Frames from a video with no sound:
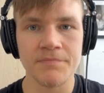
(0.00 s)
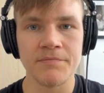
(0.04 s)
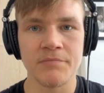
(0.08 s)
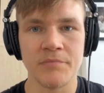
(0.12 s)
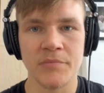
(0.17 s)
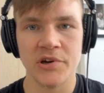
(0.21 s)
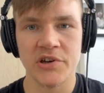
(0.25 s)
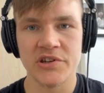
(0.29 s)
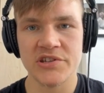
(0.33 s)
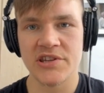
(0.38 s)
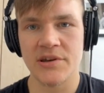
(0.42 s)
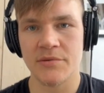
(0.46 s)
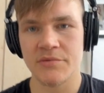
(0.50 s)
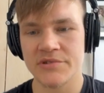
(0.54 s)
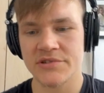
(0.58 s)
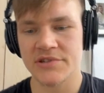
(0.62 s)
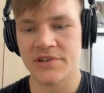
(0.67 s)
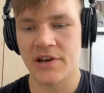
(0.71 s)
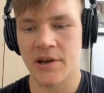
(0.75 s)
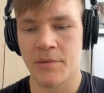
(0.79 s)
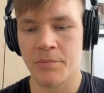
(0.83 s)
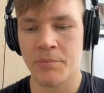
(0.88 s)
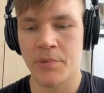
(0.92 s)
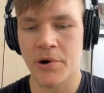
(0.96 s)
because I was
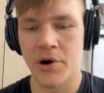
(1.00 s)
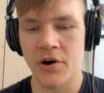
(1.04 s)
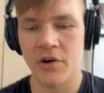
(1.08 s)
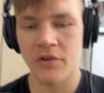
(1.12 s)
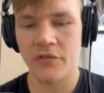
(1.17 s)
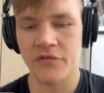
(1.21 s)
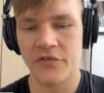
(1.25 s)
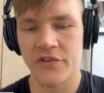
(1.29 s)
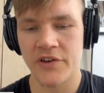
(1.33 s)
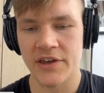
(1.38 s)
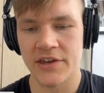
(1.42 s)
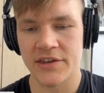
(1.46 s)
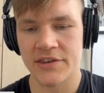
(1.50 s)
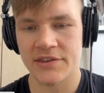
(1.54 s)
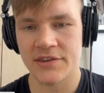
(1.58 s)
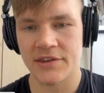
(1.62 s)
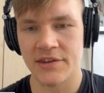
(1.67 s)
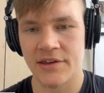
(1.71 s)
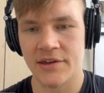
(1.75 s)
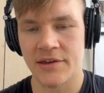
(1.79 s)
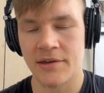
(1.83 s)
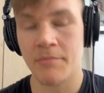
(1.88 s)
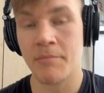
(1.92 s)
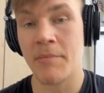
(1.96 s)
in a perfect
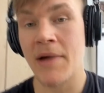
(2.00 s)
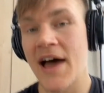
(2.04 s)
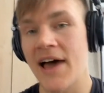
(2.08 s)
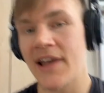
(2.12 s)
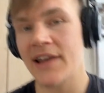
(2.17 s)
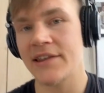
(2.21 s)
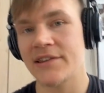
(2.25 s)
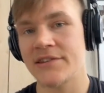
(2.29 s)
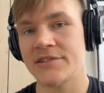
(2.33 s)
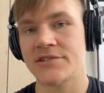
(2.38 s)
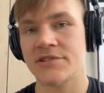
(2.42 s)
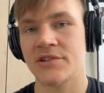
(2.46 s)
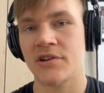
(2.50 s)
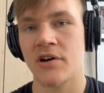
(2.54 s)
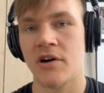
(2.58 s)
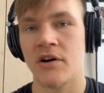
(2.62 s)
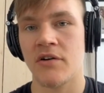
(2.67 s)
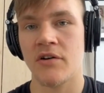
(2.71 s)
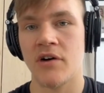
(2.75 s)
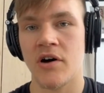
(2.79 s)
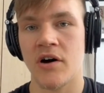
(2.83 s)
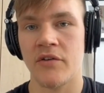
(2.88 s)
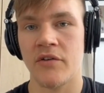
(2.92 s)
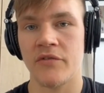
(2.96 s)
balance
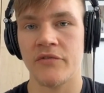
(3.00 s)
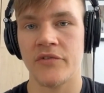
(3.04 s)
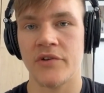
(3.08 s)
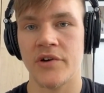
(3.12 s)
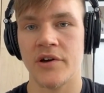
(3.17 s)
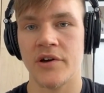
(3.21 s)
of